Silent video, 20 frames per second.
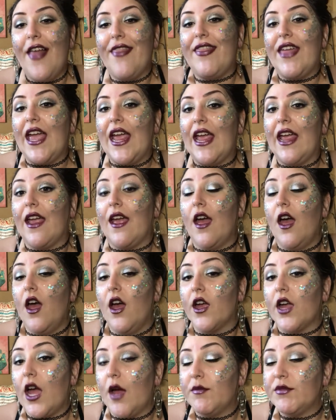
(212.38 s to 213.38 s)
They
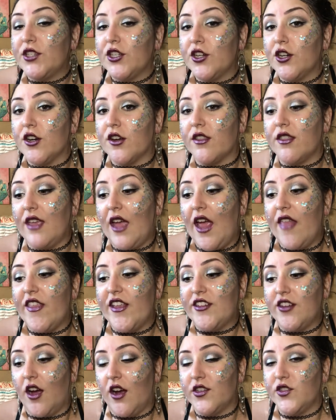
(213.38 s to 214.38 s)
come to Earth and they
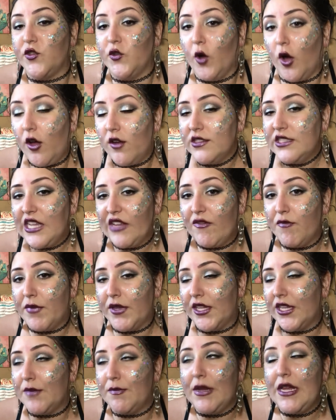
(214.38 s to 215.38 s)
talk to all 7
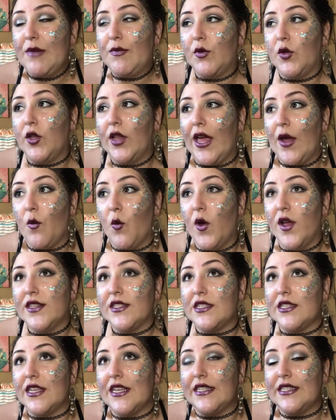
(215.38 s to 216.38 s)
billion people at
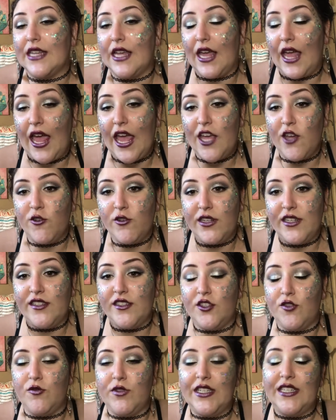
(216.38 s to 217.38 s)
once and they say, hey,
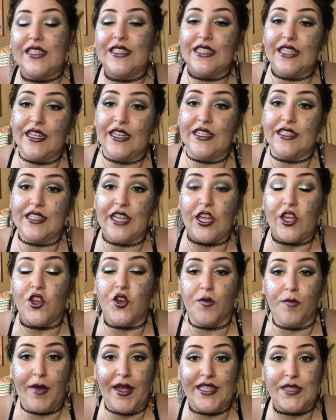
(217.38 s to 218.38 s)
you need to send us like
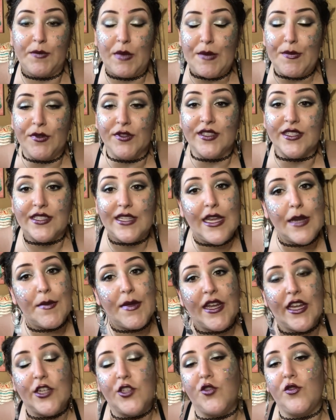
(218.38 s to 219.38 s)
your best people to sing
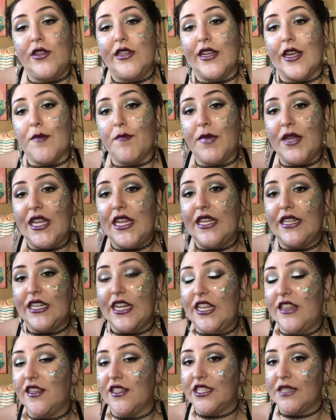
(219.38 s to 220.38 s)
because you need to compete
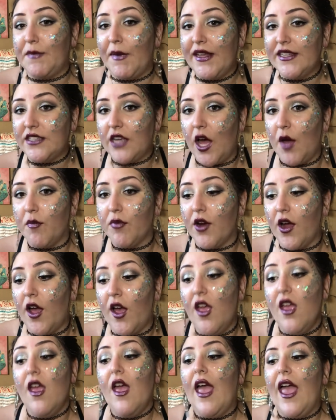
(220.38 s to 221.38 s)
in the space opera.
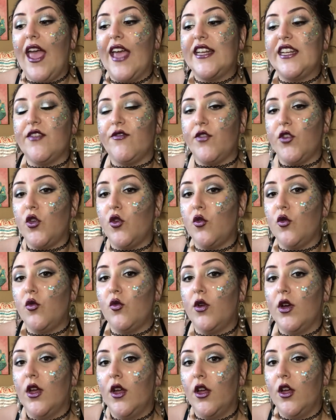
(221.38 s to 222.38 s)
And if
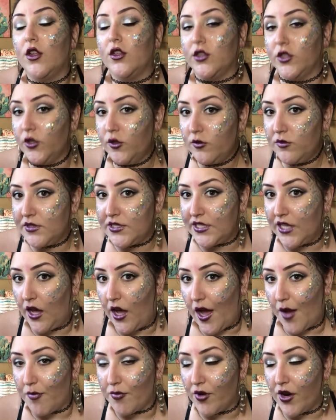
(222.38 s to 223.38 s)
you lose the
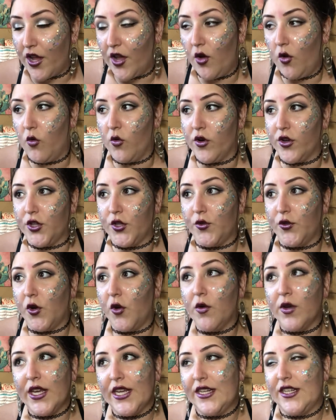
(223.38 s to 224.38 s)
opera or you
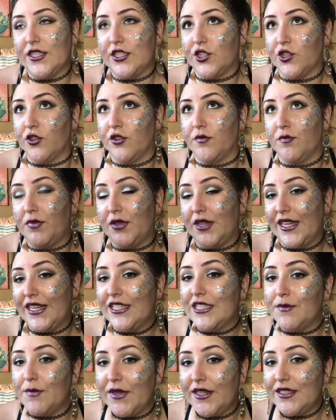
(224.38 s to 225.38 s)
don't get in a certain
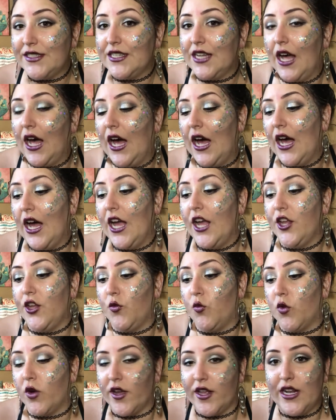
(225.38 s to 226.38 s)
placement, uh,
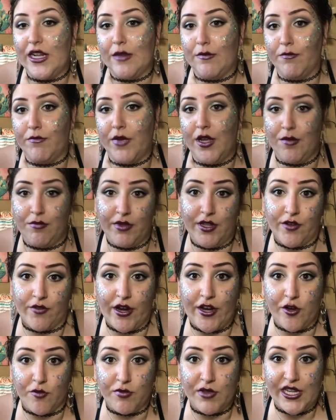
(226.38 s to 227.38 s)
we're going to
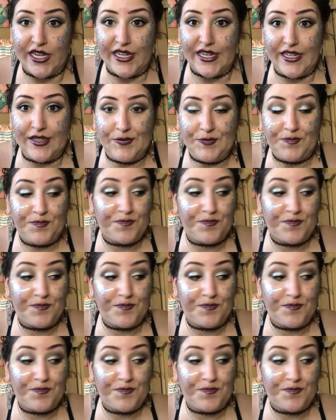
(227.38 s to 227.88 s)
obliterate your planet.